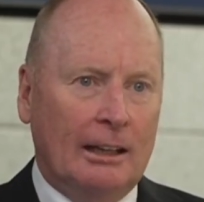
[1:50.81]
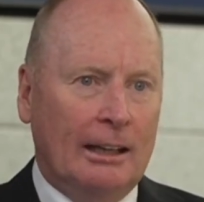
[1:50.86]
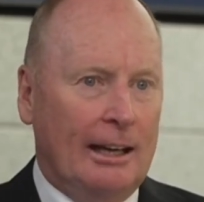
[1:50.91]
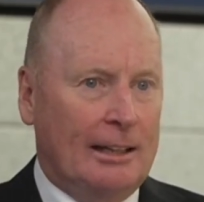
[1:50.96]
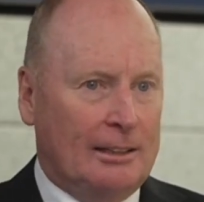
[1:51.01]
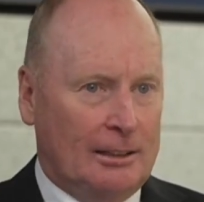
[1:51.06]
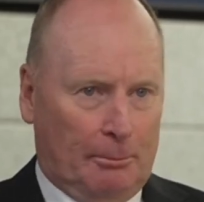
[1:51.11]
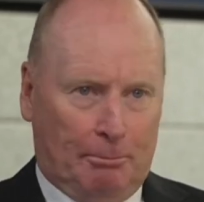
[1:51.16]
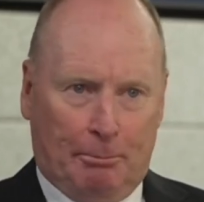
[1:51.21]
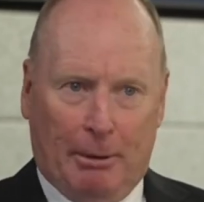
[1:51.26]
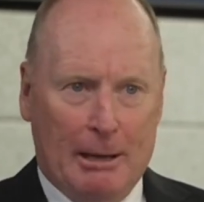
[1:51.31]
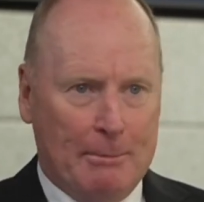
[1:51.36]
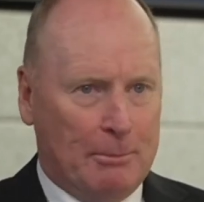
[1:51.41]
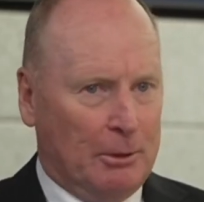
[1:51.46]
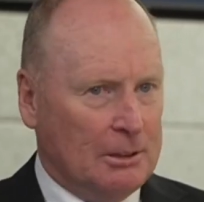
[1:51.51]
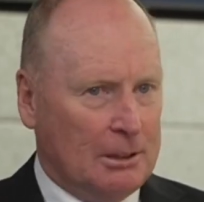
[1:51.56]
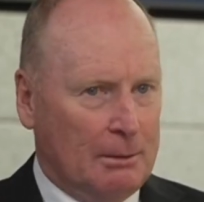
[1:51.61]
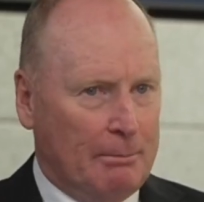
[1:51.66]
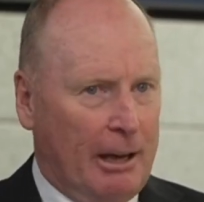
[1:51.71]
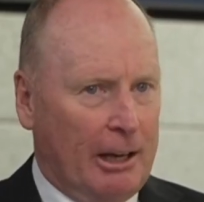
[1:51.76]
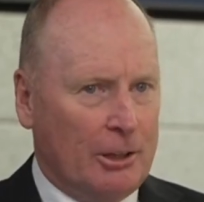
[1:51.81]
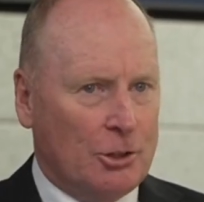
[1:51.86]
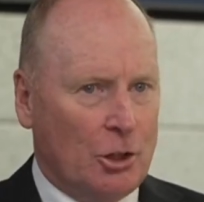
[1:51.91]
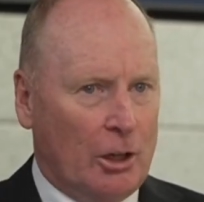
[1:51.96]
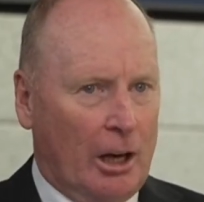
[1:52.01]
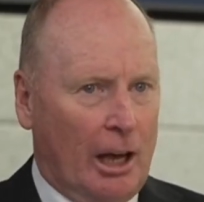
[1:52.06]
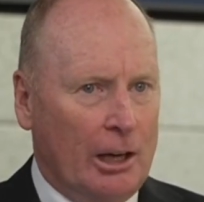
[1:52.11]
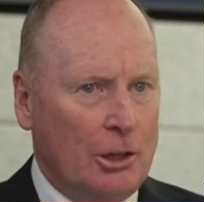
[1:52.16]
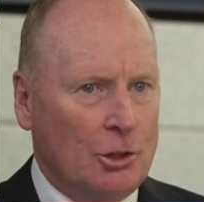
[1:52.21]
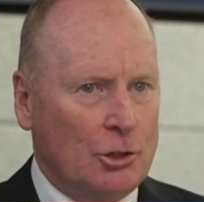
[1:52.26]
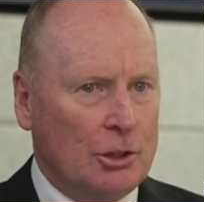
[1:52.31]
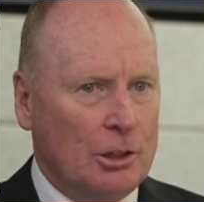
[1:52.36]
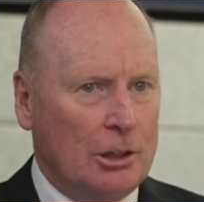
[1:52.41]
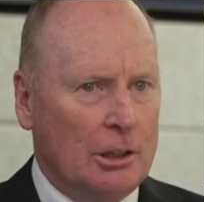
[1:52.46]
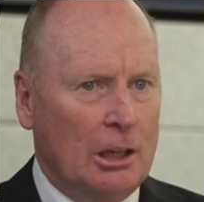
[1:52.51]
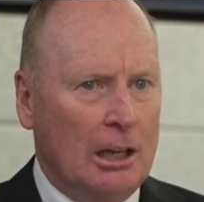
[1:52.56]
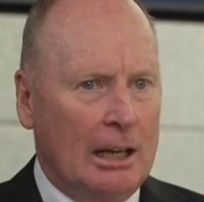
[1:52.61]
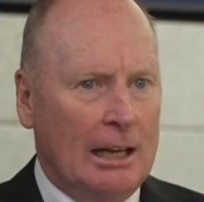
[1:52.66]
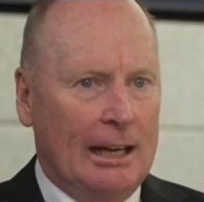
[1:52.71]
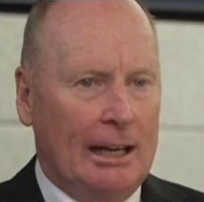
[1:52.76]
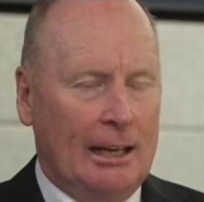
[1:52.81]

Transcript: Is it people's imagination?